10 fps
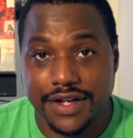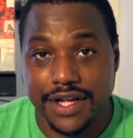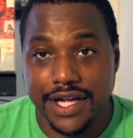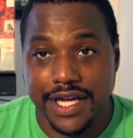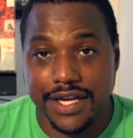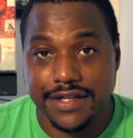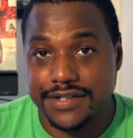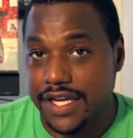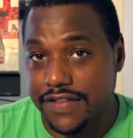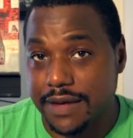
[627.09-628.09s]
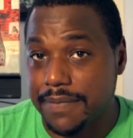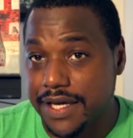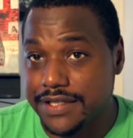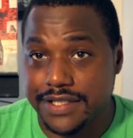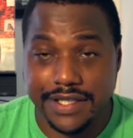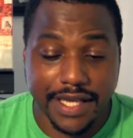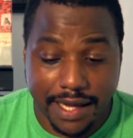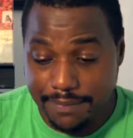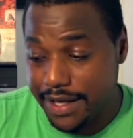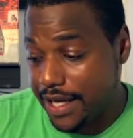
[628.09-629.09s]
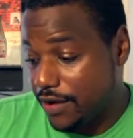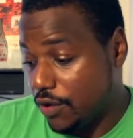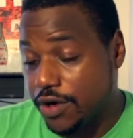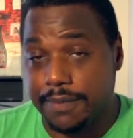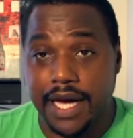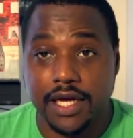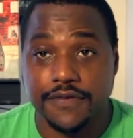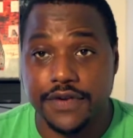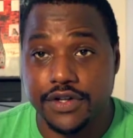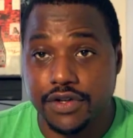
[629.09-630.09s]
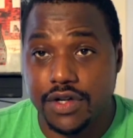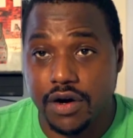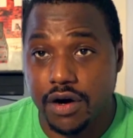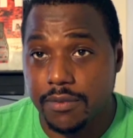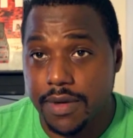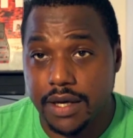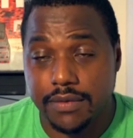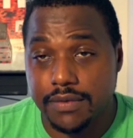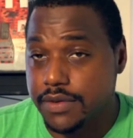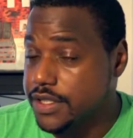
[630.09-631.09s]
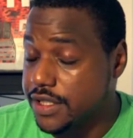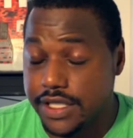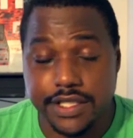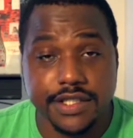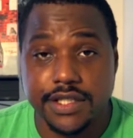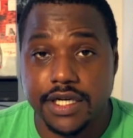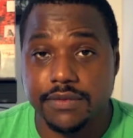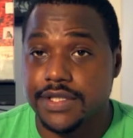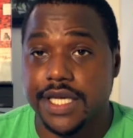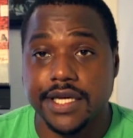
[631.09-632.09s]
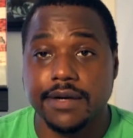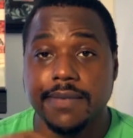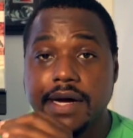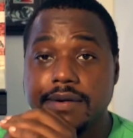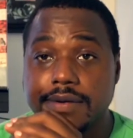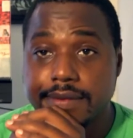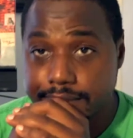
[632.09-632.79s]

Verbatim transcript: And say if that man seen that man on the battlefield, you know, oh man, he's an easy look. We taking him out.